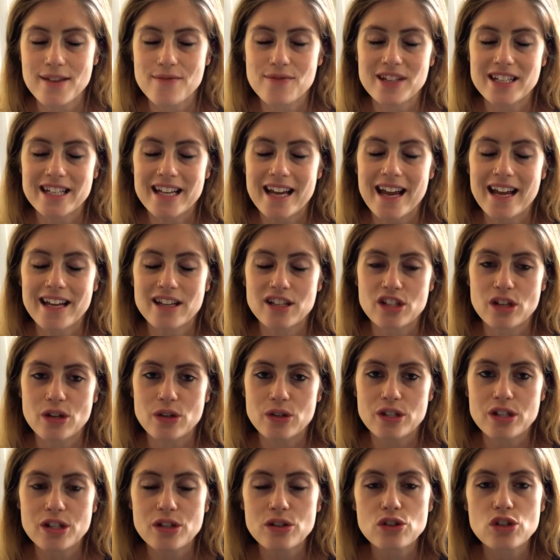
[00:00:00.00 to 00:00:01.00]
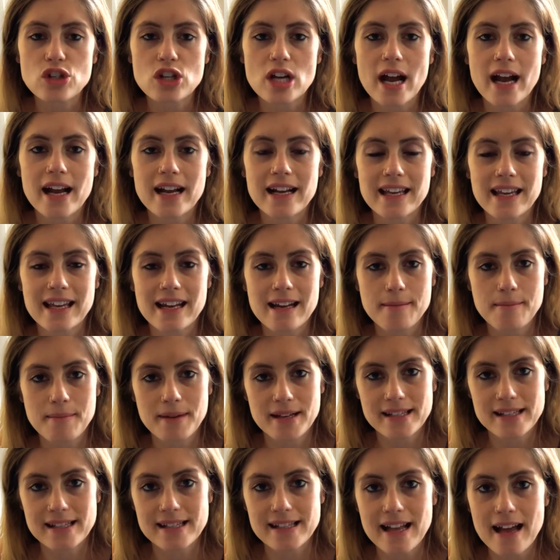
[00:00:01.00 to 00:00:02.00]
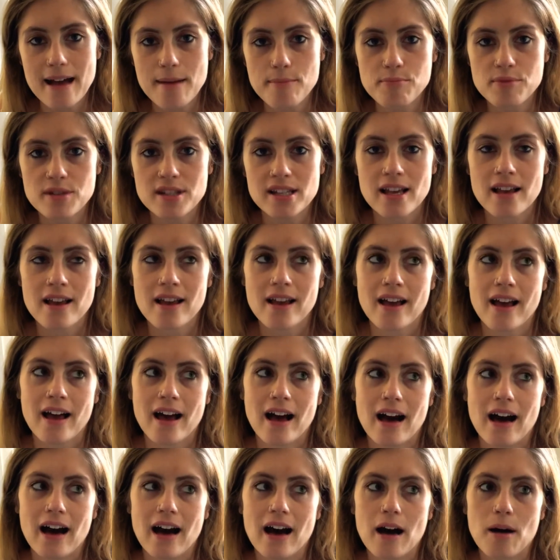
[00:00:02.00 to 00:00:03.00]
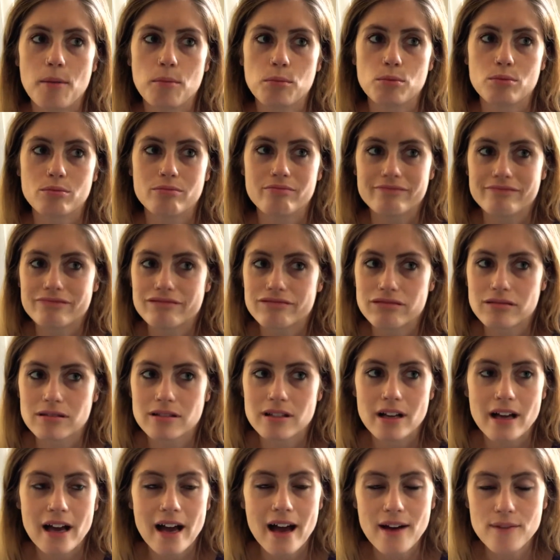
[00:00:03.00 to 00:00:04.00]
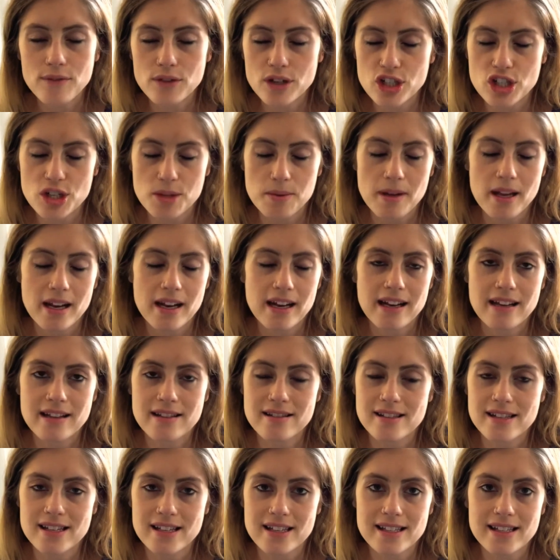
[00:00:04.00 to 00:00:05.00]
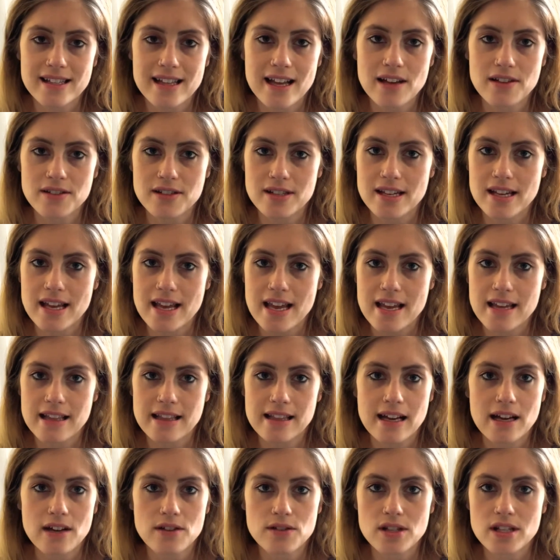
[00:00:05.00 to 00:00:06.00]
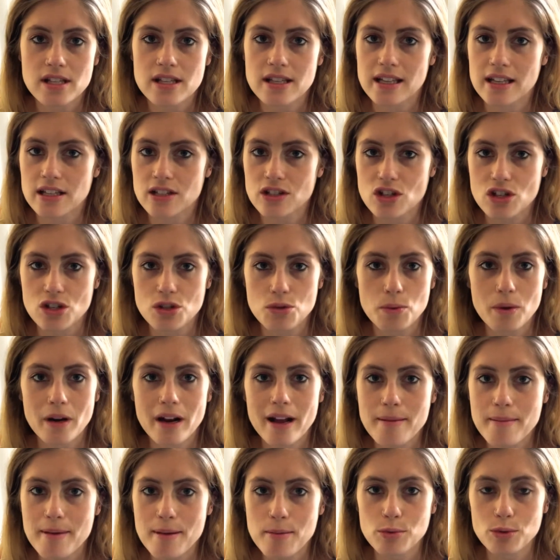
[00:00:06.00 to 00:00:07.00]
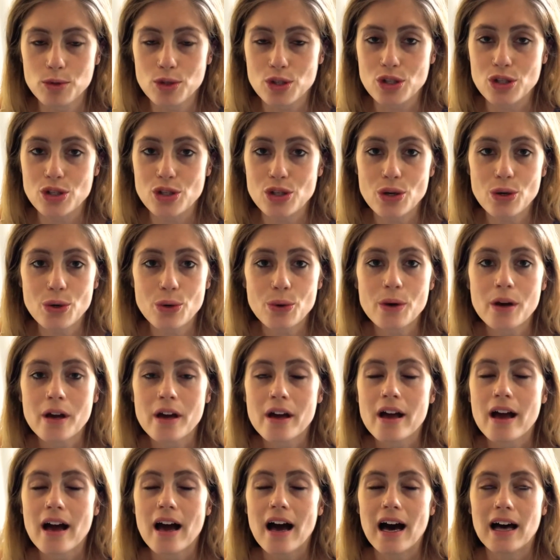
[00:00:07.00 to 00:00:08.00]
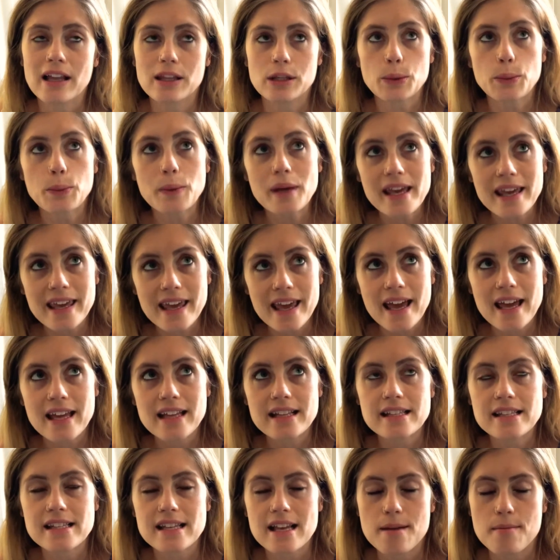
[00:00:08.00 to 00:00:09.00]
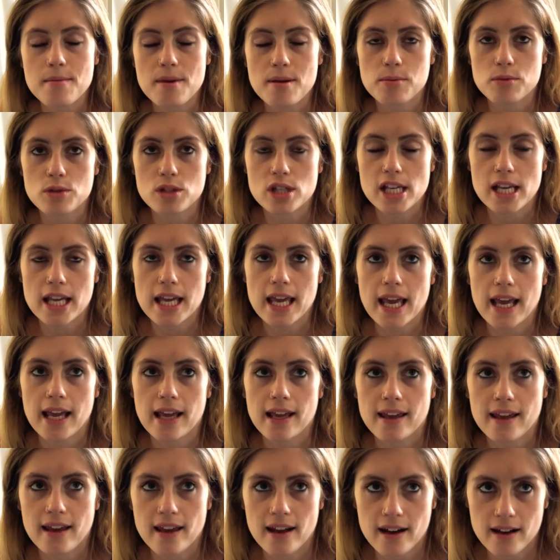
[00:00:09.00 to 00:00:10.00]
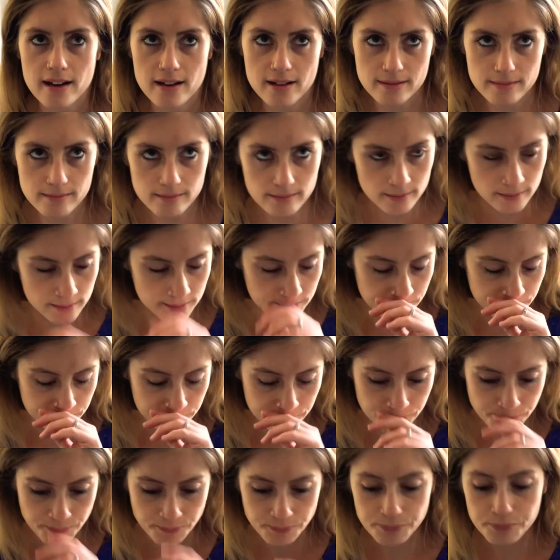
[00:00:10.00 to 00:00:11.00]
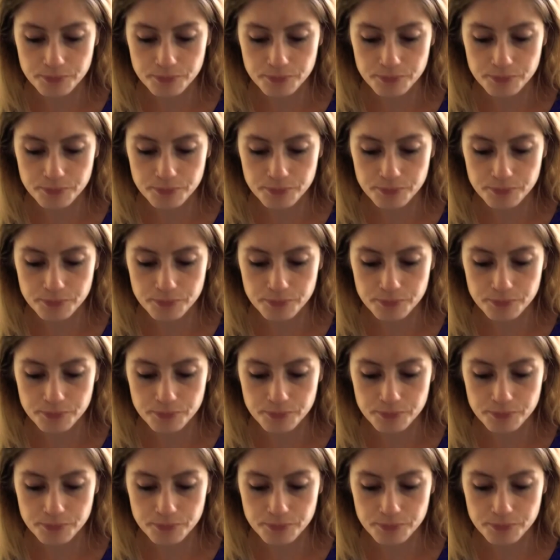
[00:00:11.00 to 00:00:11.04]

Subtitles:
every day. So still trying to get in my steps. Average, I'm getting in 6,000 to 8,000. That's just what I'm able to do. On the weekends, I'm able to get in